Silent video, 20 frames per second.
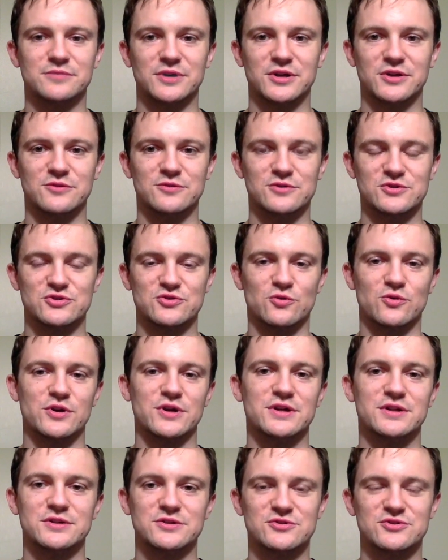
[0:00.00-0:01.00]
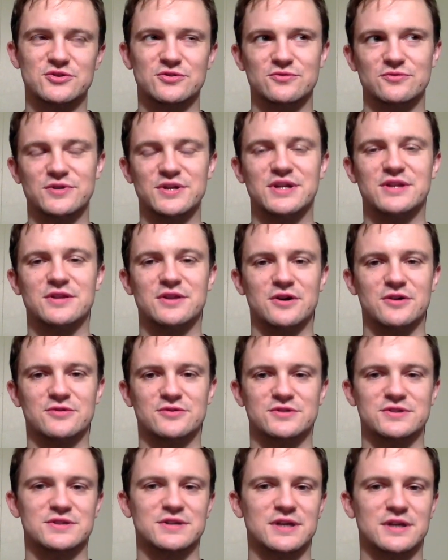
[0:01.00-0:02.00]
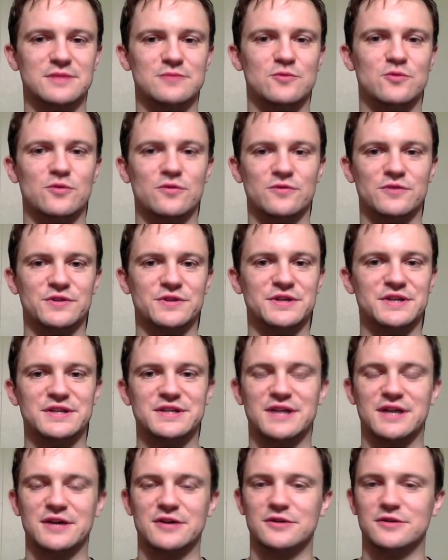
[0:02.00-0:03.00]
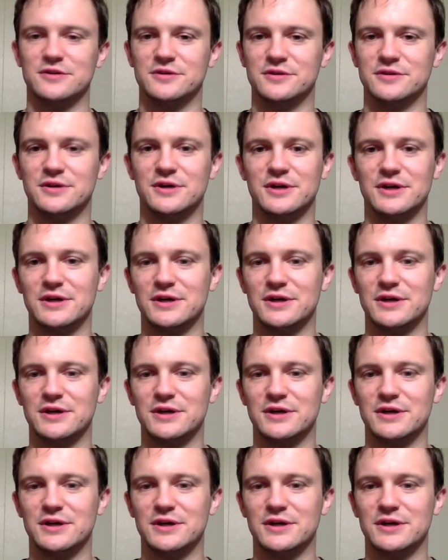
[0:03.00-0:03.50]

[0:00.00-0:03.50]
but you enjoy it, you should read those just to get more of the detail and